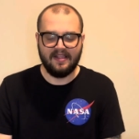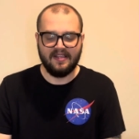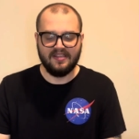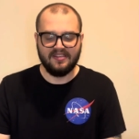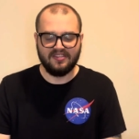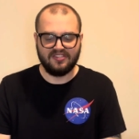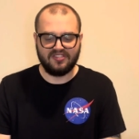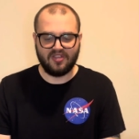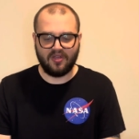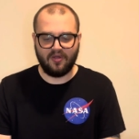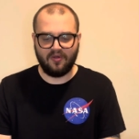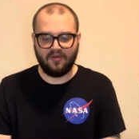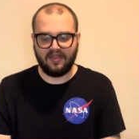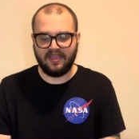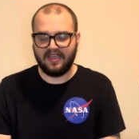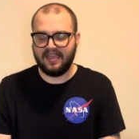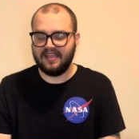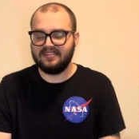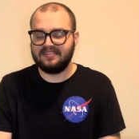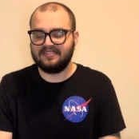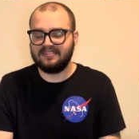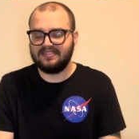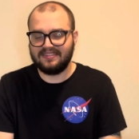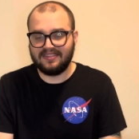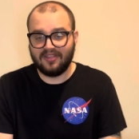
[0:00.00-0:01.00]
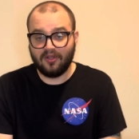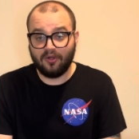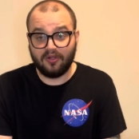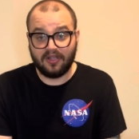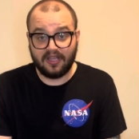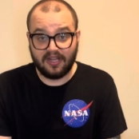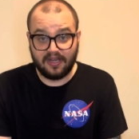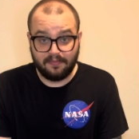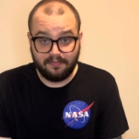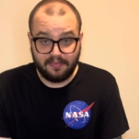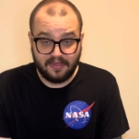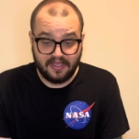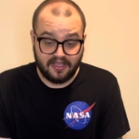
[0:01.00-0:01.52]
So it's still
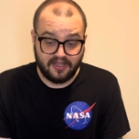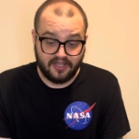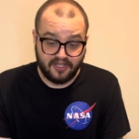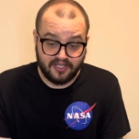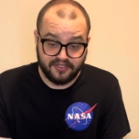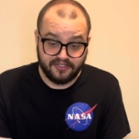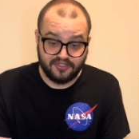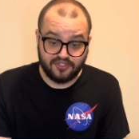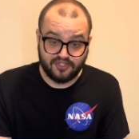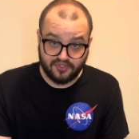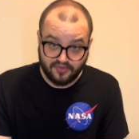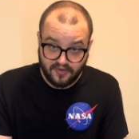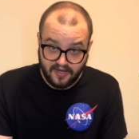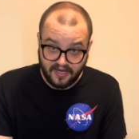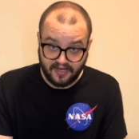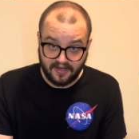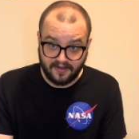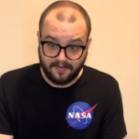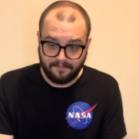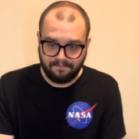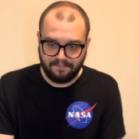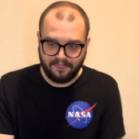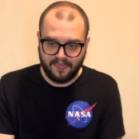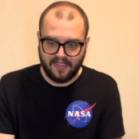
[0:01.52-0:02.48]
going to be a good trick.